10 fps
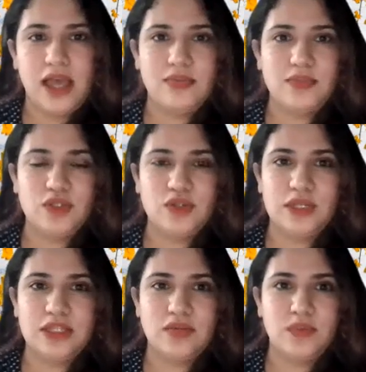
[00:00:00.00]

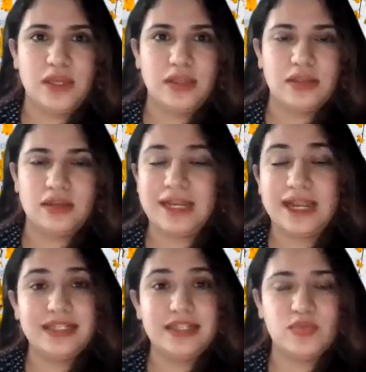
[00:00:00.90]
students with
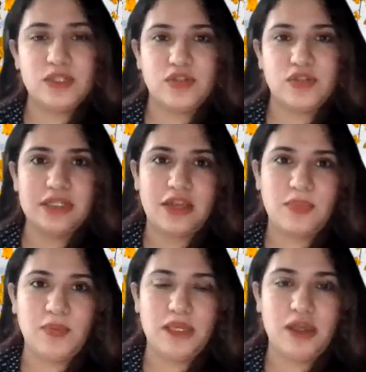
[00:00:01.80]
connecting them with students that
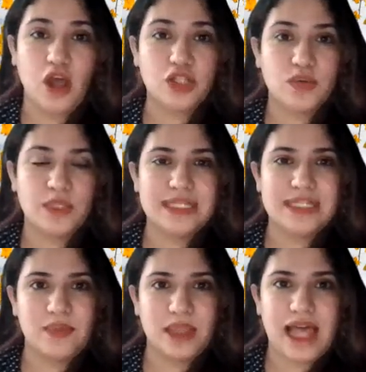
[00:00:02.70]
may be also in the
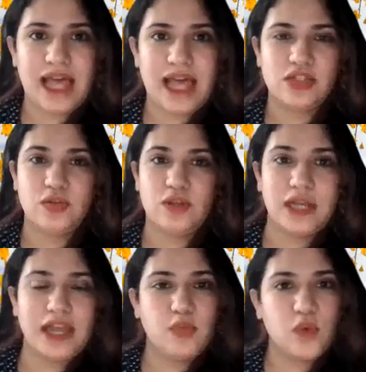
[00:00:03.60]
same class so you can
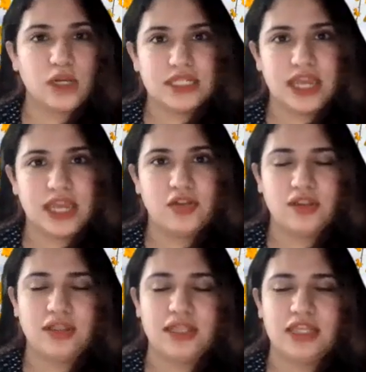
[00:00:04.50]
kind of work together
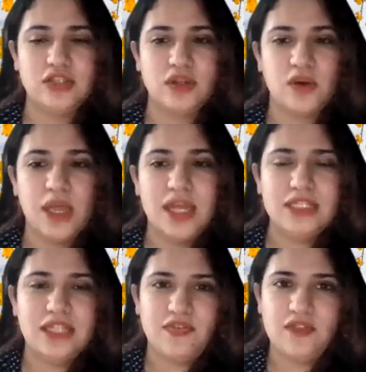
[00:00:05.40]
on things. So
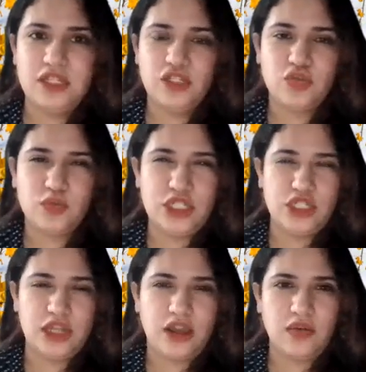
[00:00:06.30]
definitely just
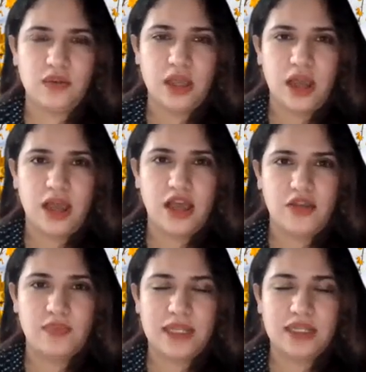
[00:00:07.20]
reaching out
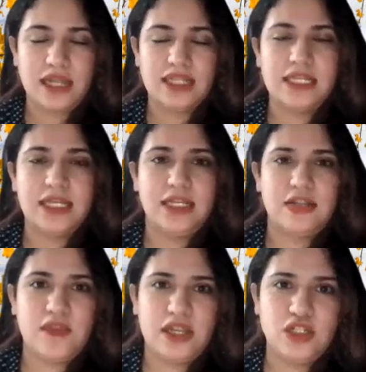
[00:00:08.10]
and kind of taking
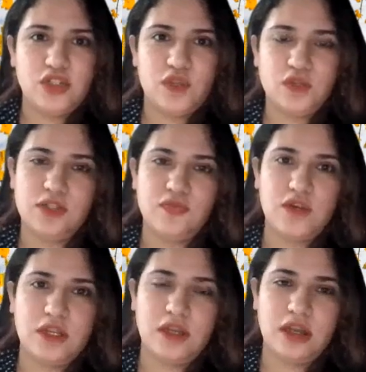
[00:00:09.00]
advantage of those
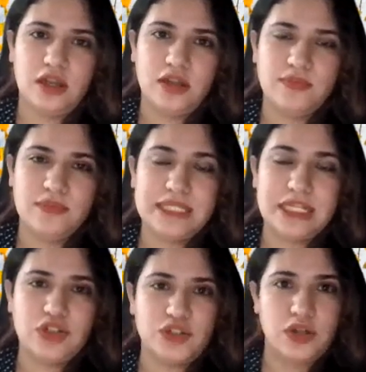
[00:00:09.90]
different
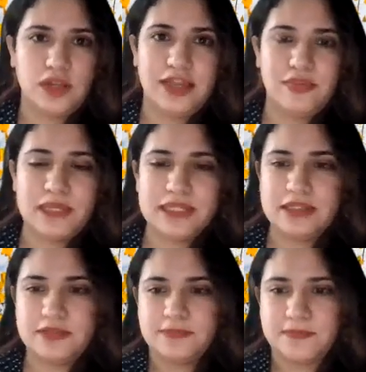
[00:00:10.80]
centers on campus.